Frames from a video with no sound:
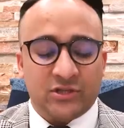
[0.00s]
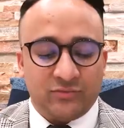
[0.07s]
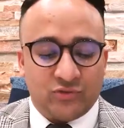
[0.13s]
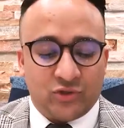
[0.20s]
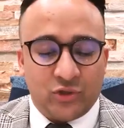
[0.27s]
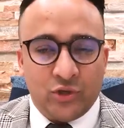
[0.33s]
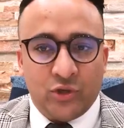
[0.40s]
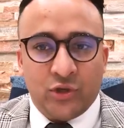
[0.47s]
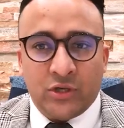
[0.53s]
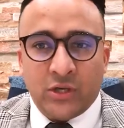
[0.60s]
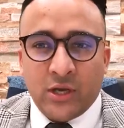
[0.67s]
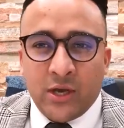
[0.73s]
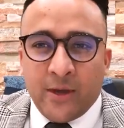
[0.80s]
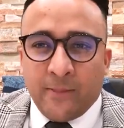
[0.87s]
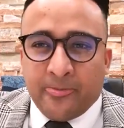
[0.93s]
of
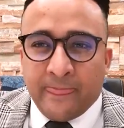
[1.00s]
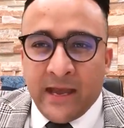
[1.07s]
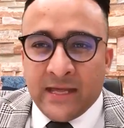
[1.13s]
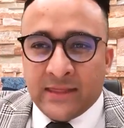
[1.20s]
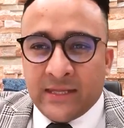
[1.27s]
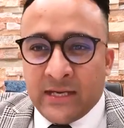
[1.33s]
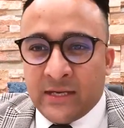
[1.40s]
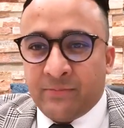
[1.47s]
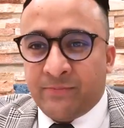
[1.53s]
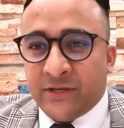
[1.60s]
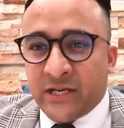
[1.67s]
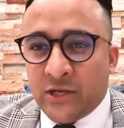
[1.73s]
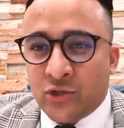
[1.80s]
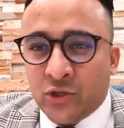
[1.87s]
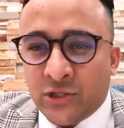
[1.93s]
June, and then
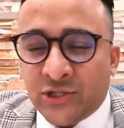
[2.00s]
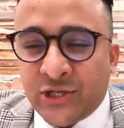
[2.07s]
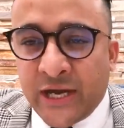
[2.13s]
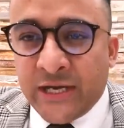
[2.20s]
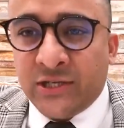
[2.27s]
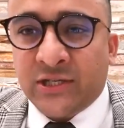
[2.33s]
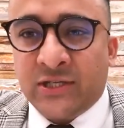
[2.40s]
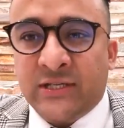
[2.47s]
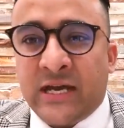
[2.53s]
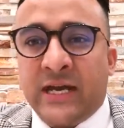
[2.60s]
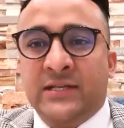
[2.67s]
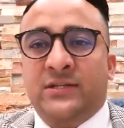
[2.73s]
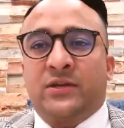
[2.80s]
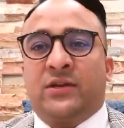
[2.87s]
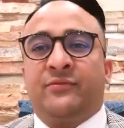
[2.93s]
potential changes are
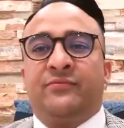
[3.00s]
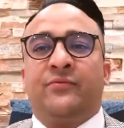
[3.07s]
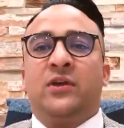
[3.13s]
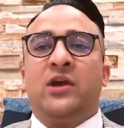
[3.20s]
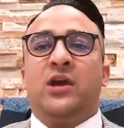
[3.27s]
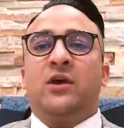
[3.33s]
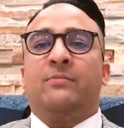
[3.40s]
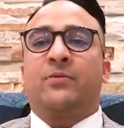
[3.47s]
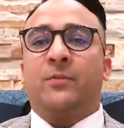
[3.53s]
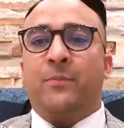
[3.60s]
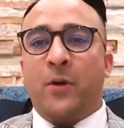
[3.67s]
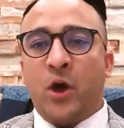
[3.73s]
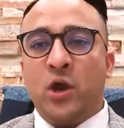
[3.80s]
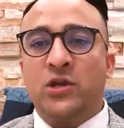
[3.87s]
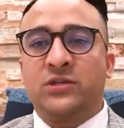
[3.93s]
sort of
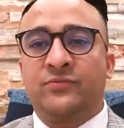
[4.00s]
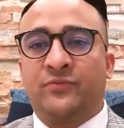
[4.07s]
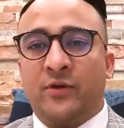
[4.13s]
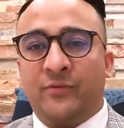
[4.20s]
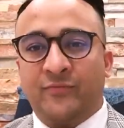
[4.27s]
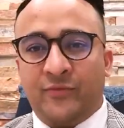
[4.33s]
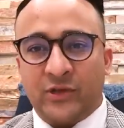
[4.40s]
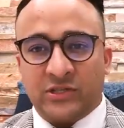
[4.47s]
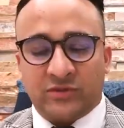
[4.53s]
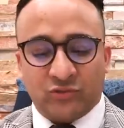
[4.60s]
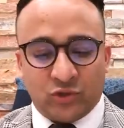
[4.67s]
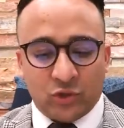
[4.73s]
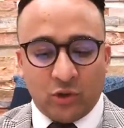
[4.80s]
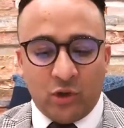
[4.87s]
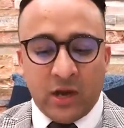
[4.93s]
proposed from 1st of
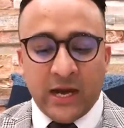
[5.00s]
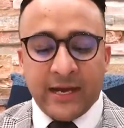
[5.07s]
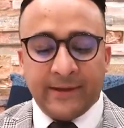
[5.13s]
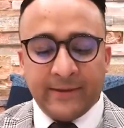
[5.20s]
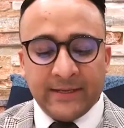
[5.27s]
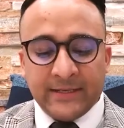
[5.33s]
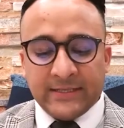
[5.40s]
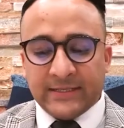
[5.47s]
July.